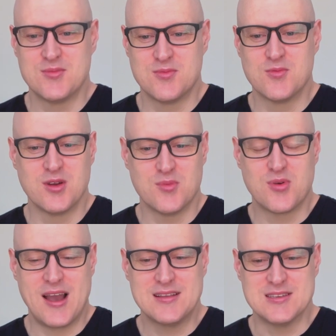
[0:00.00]
real
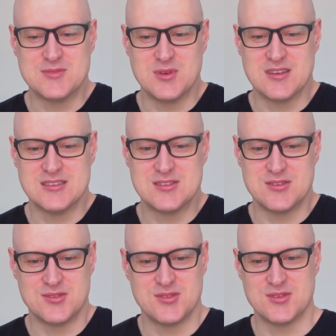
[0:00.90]
practice because
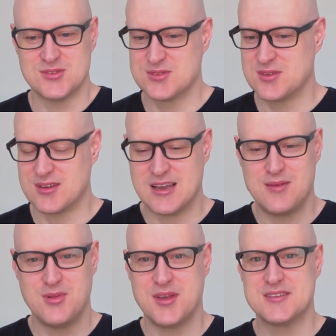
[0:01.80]
there's a
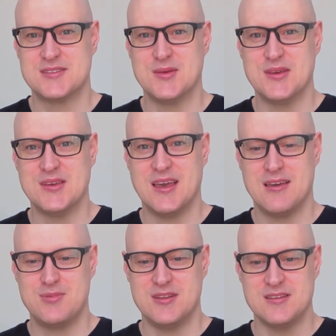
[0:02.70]
complex thing
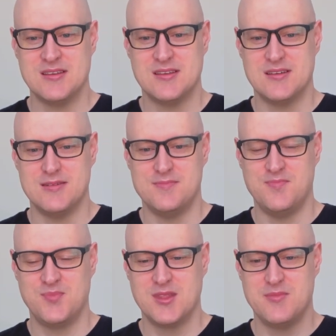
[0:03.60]
happening
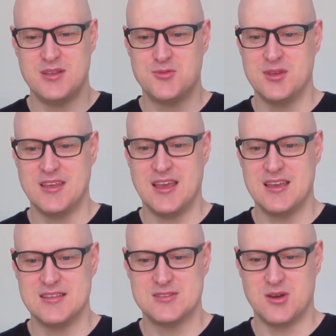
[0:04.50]
between the
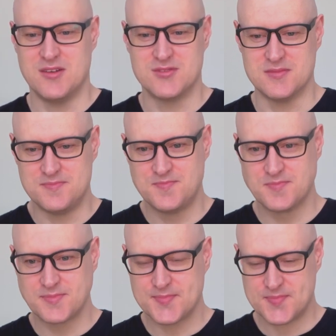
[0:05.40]
hands often
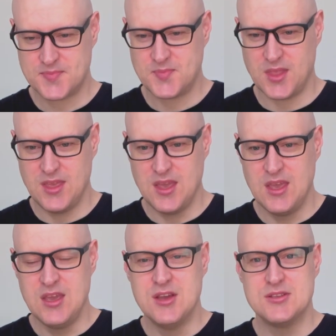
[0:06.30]

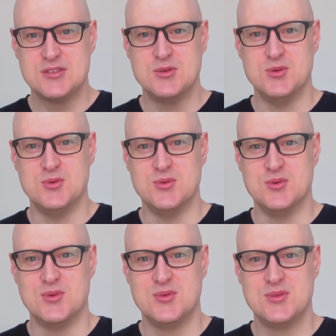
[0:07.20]

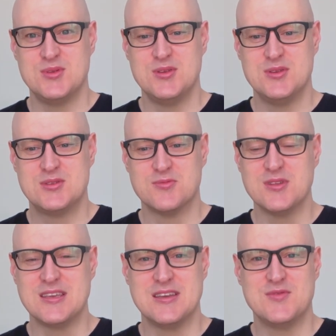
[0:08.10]
to
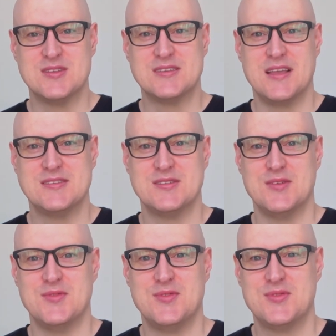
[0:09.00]
really give the sense
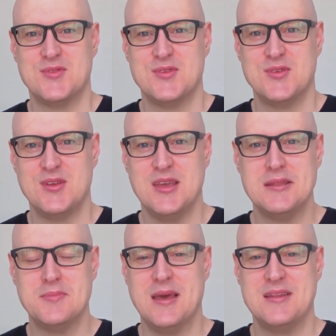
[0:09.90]
of
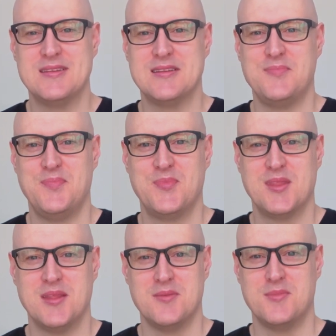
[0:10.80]
independent
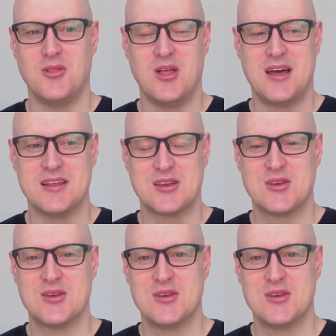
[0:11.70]
melodic,